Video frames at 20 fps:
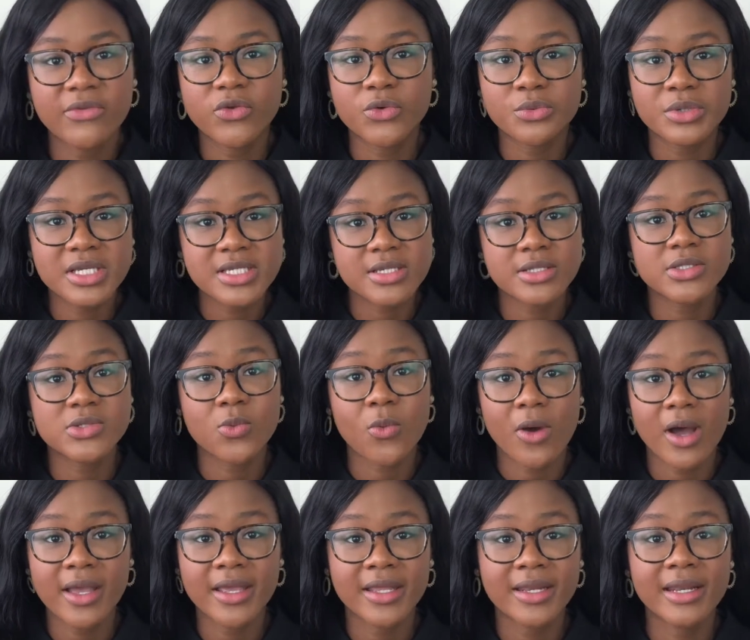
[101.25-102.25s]
the reasons
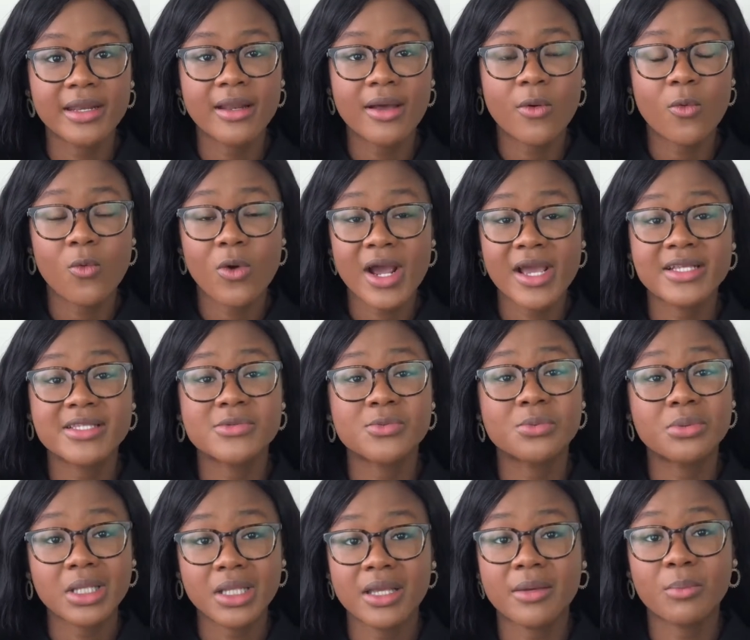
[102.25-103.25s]
why, and why it's
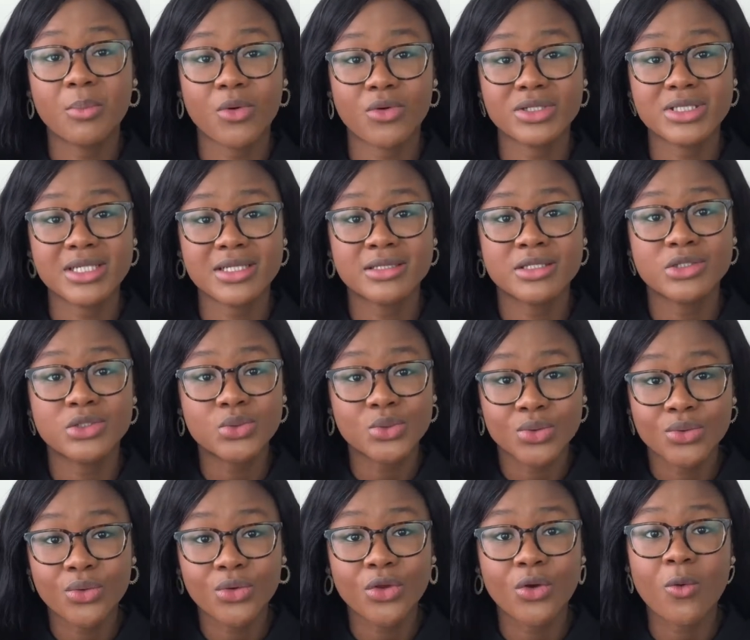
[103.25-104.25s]
really important to
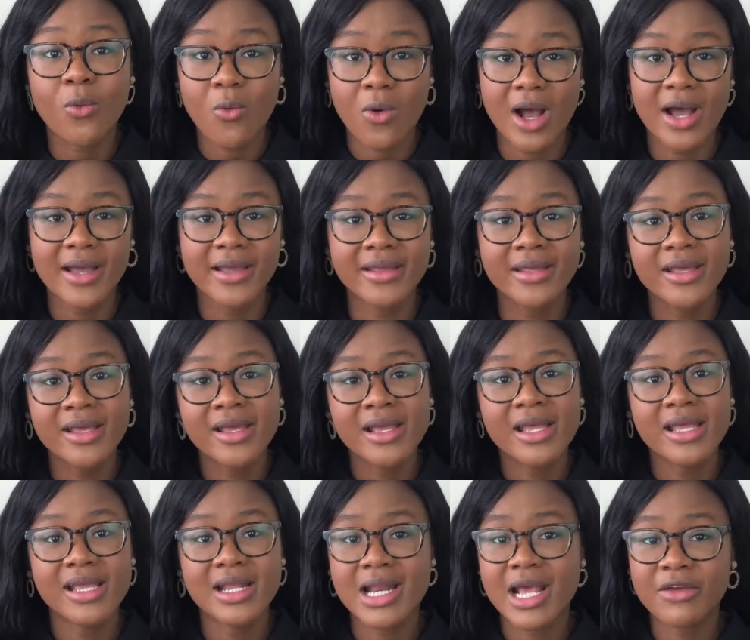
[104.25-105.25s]
know your why
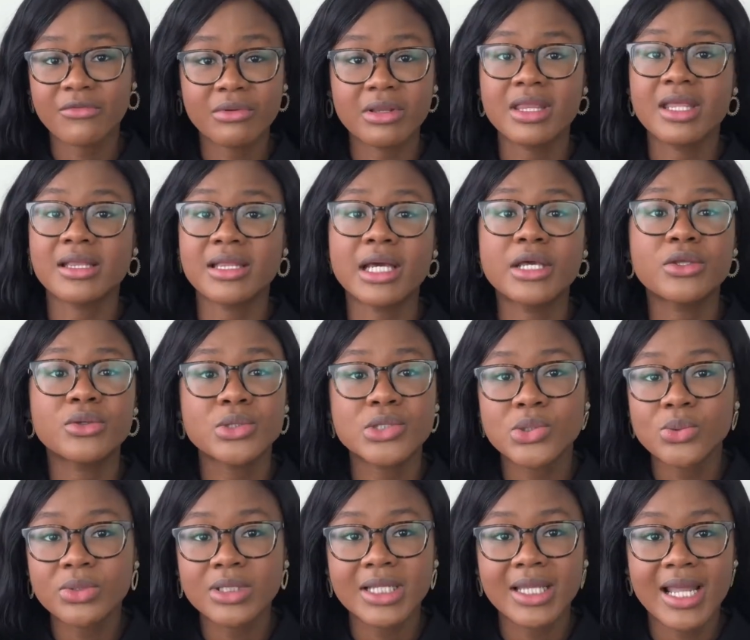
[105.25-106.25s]
in everything that you
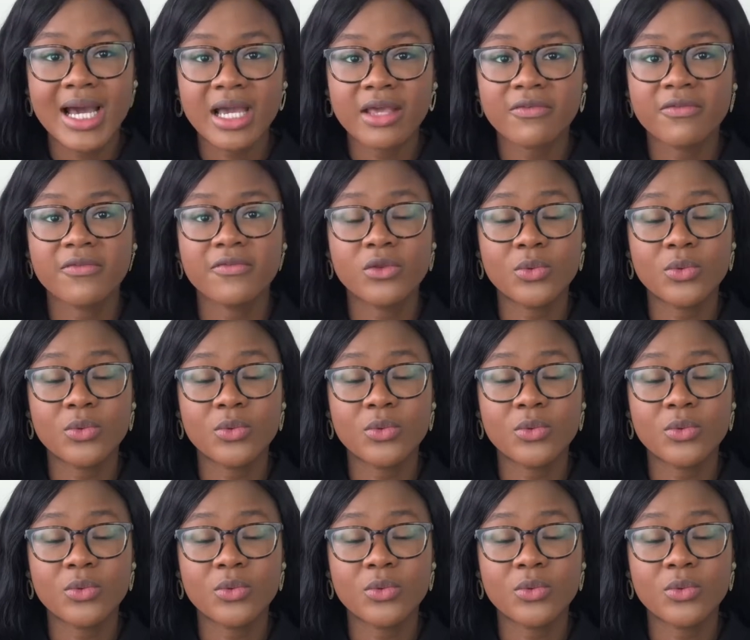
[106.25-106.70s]
do in life.